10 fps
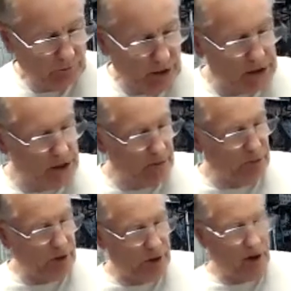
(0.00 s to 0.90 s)
except
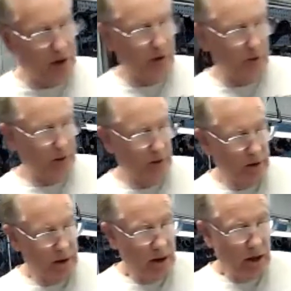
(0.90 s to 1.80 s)
for a car cover.
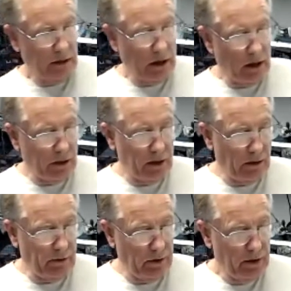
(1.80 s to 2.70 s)
A car
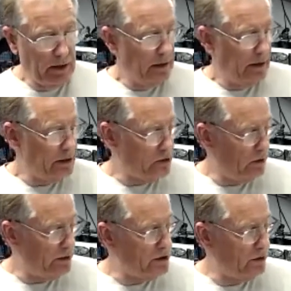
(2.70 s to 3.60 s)
cover is
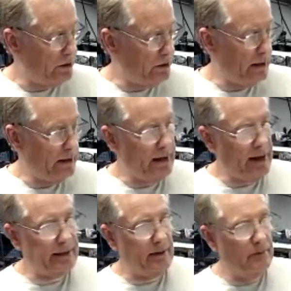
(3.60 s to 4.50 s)
always a good thing.
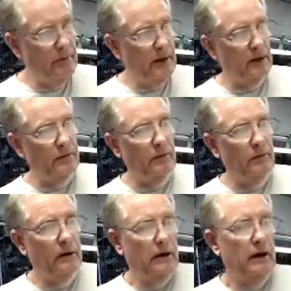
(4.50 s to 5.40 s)
At the
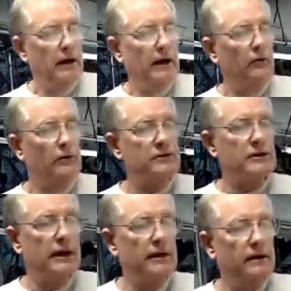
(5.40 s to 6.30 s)
minimum, I would
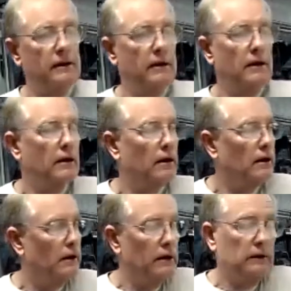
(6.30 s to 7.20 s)
say
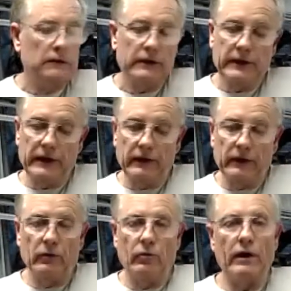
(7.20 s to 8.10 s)
uh, get
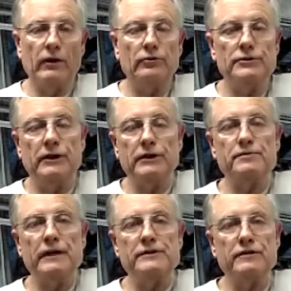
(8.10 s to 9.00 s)
another one of those
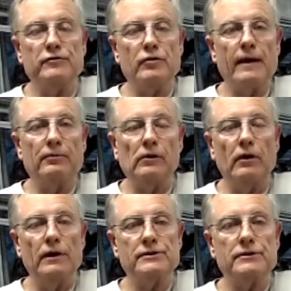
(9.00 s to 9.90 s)
inexpensive drop
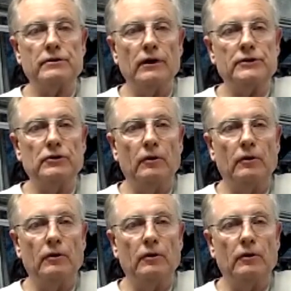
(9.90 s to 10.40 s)
cloths, cost you